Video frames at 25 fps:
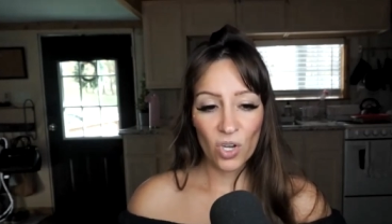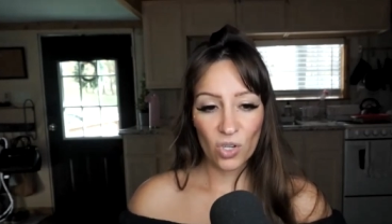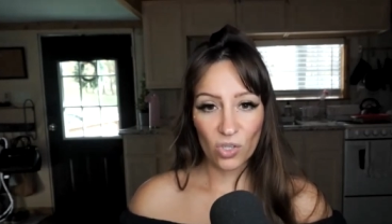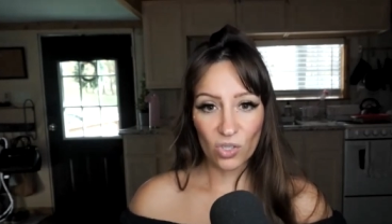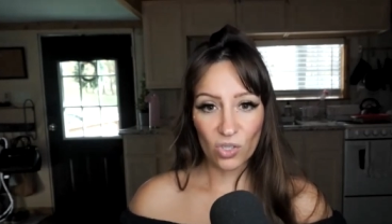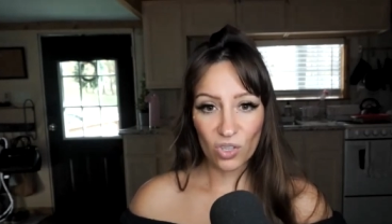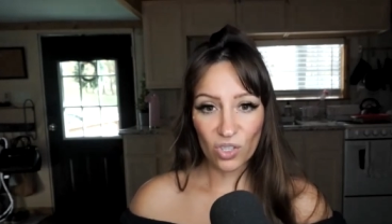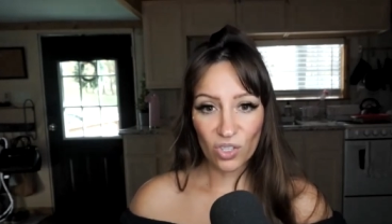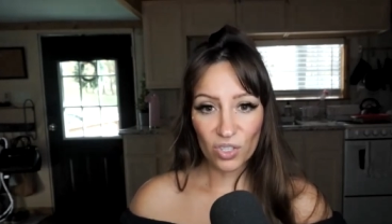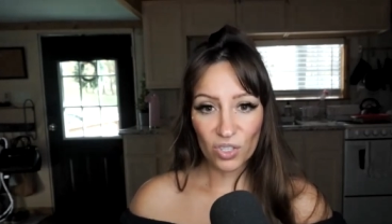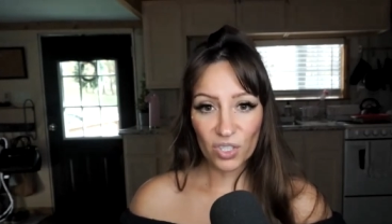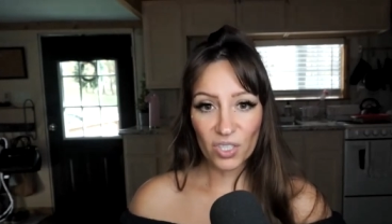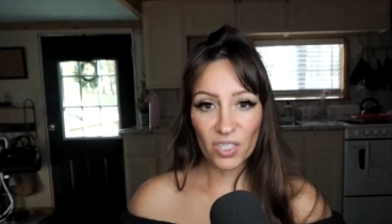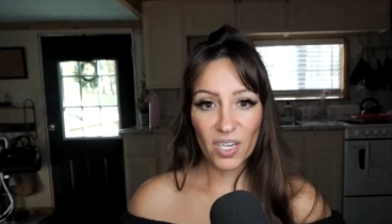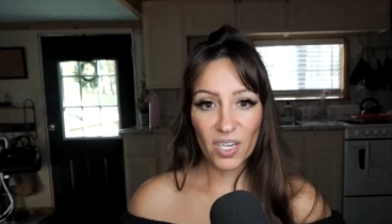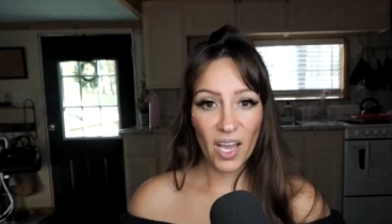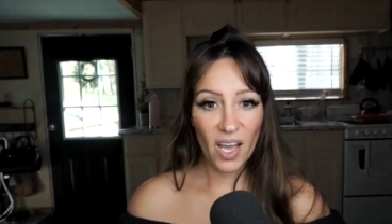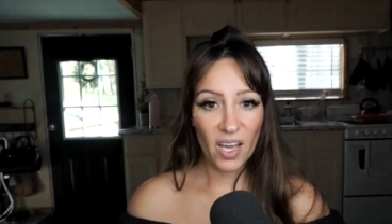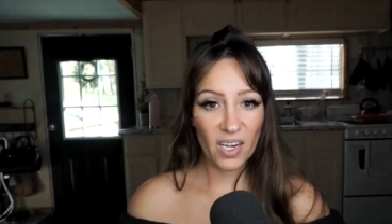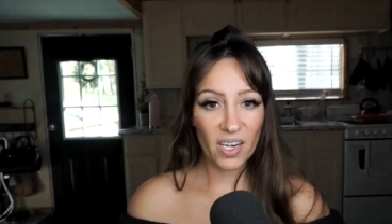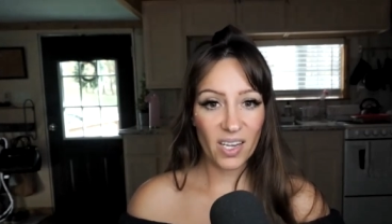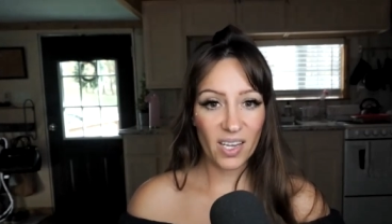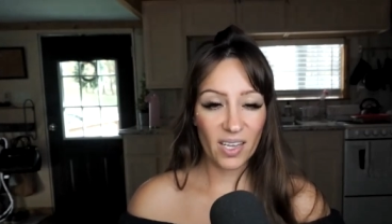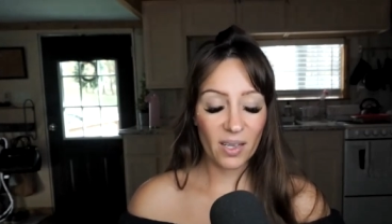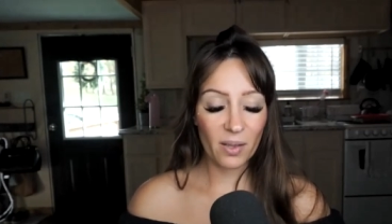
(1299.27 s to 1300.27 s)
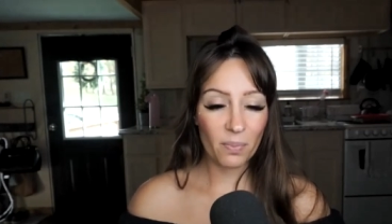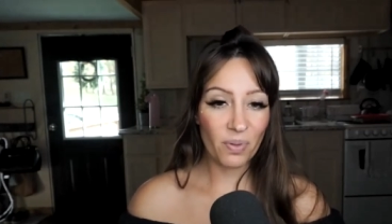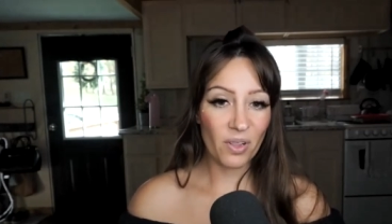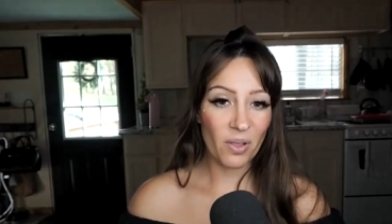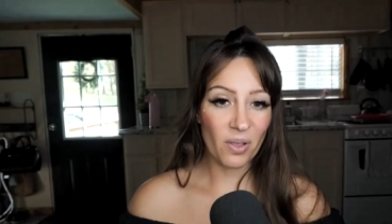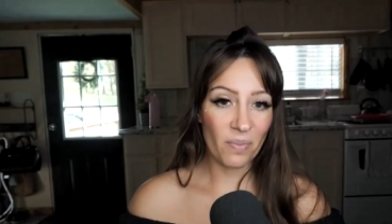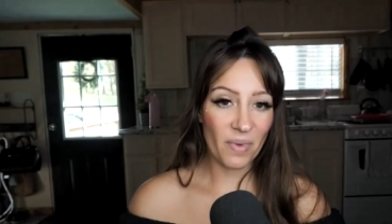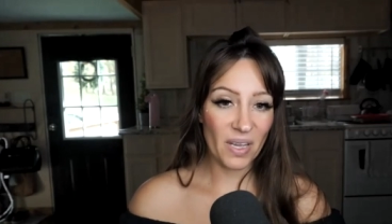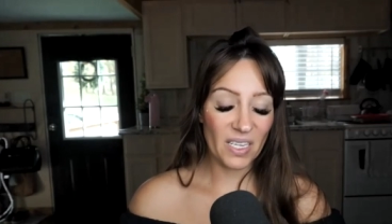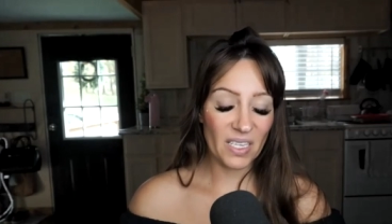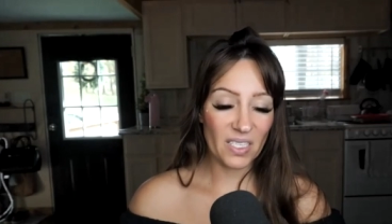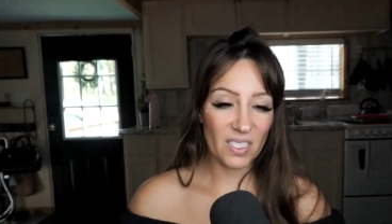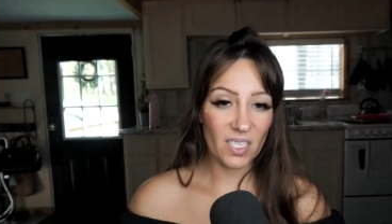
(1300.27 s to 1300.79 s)
learn how to
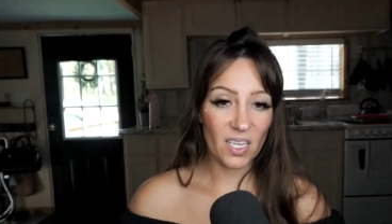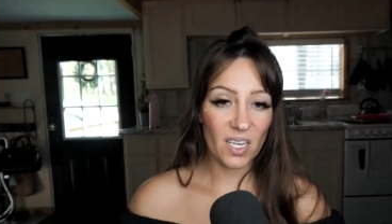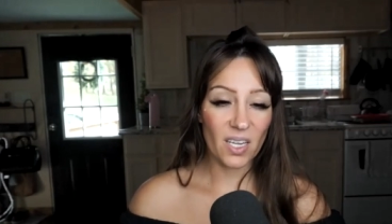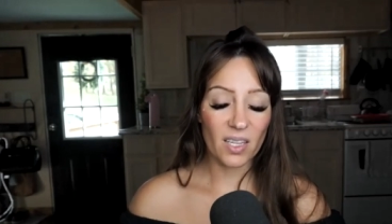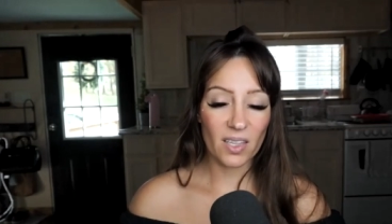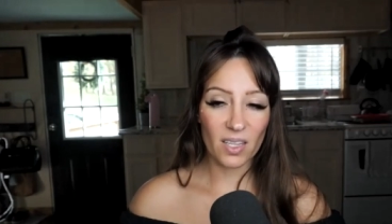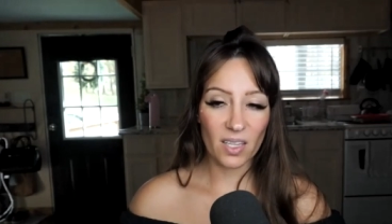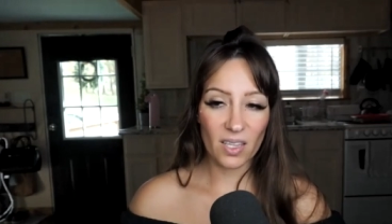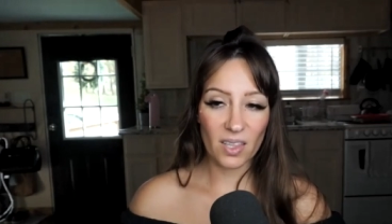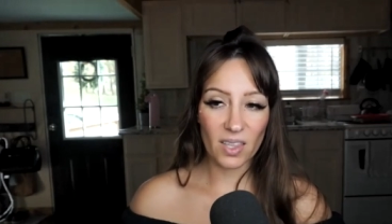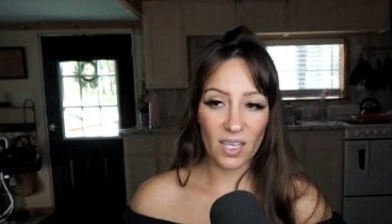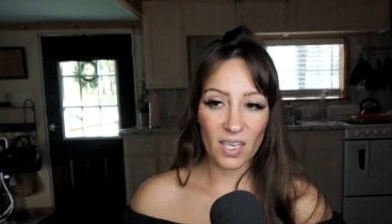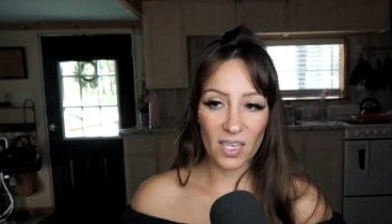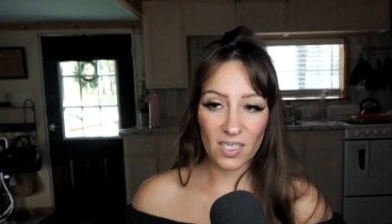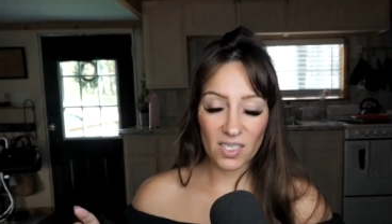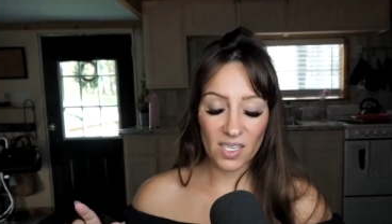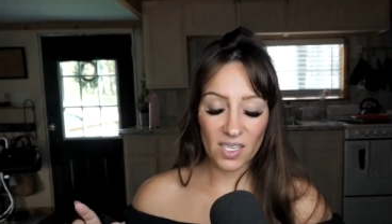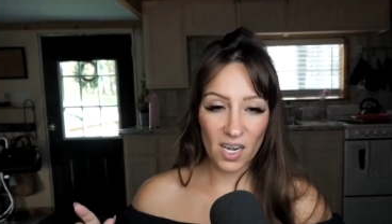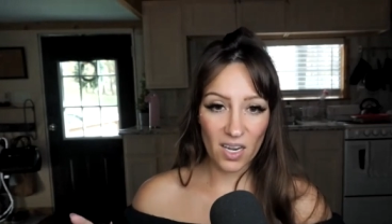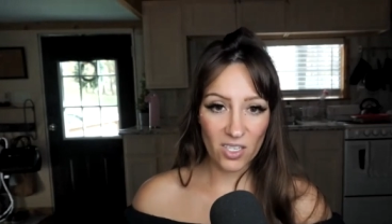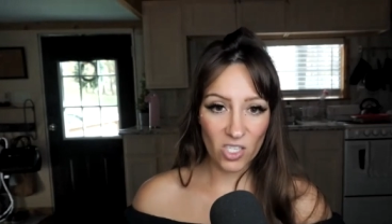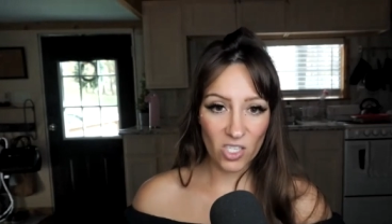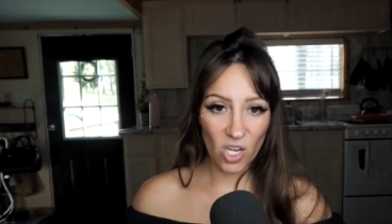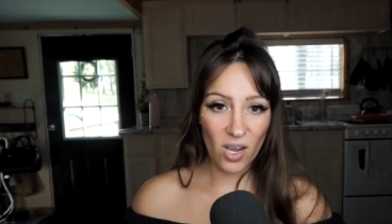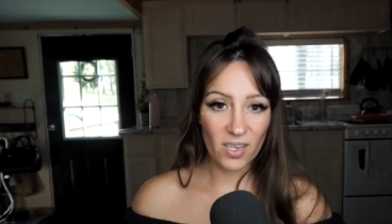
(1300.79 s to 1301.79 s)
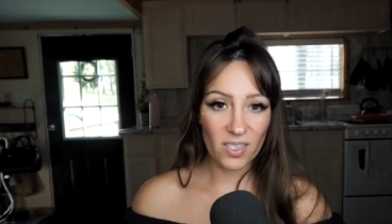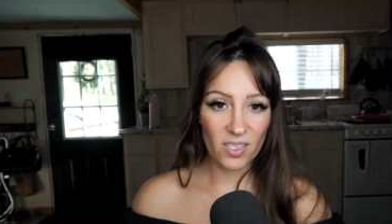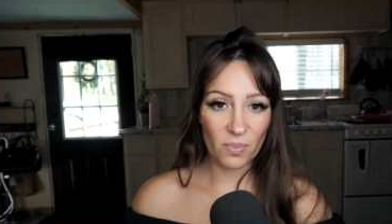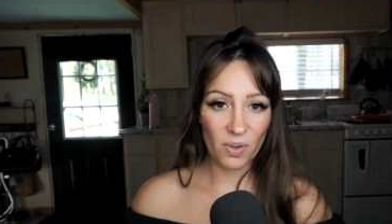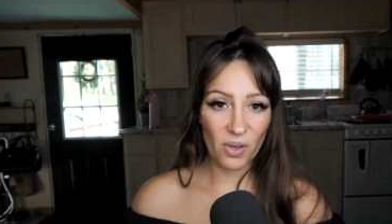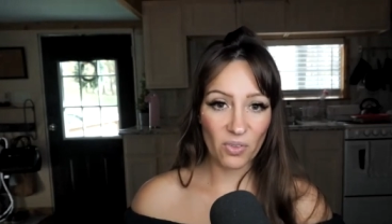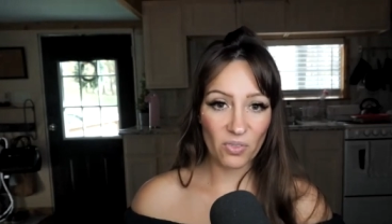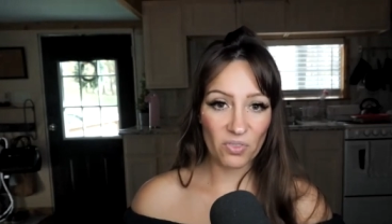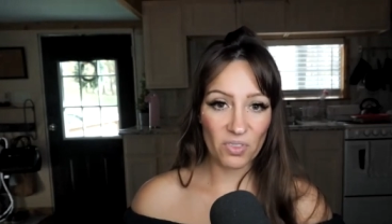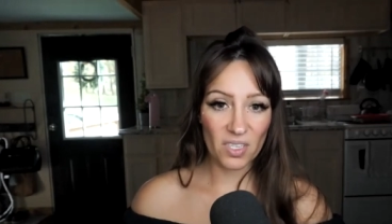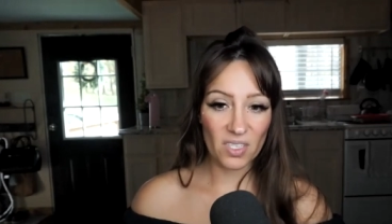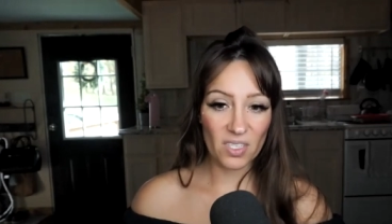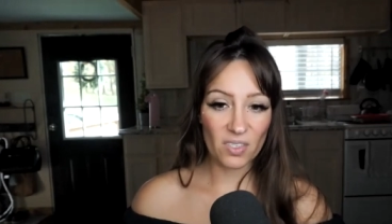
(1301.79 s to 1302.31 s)
implement the things that I talked
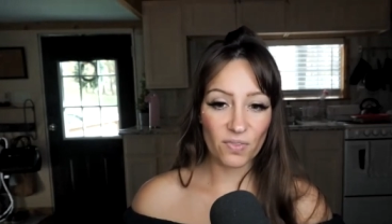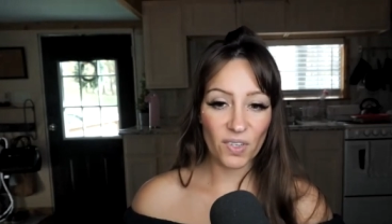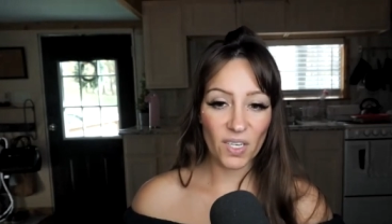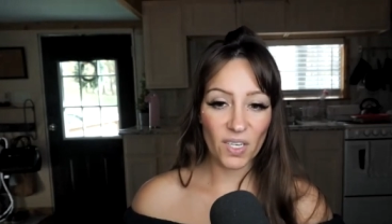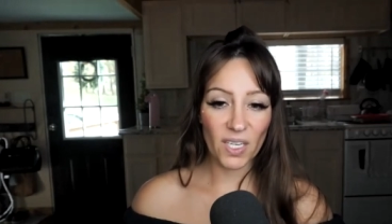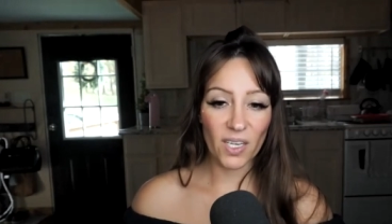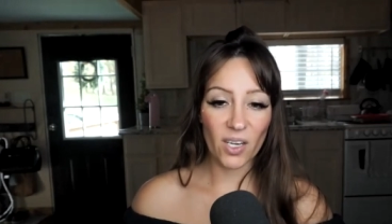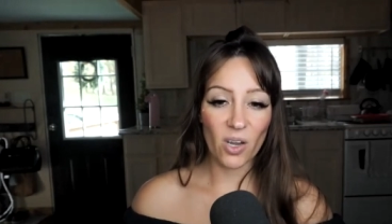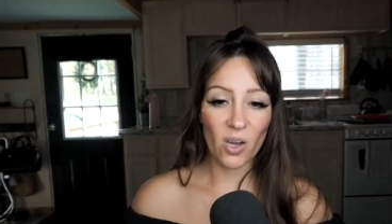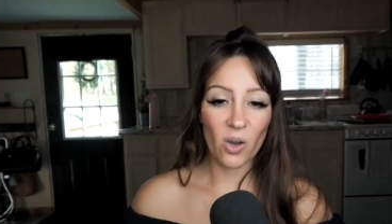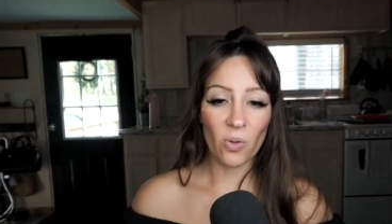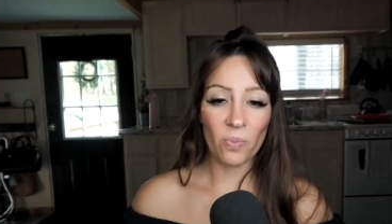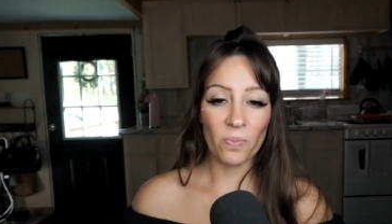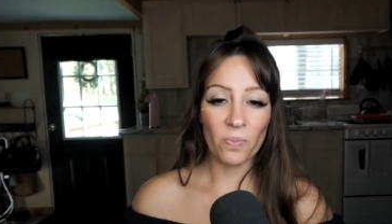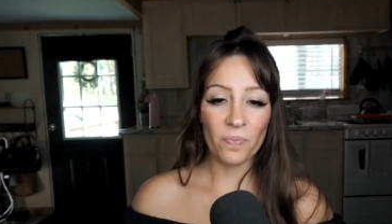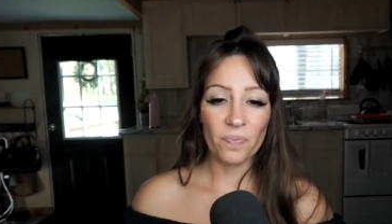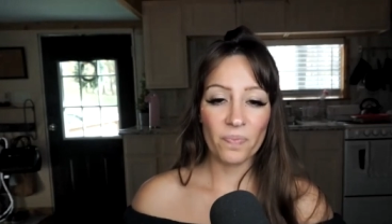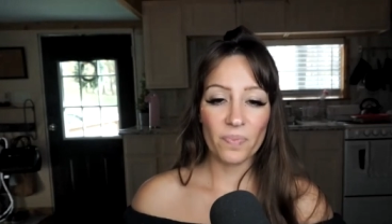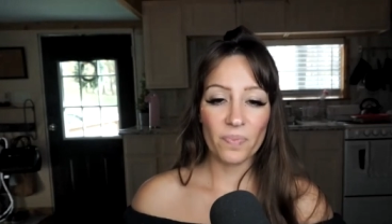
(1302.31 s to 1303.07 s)
about in this video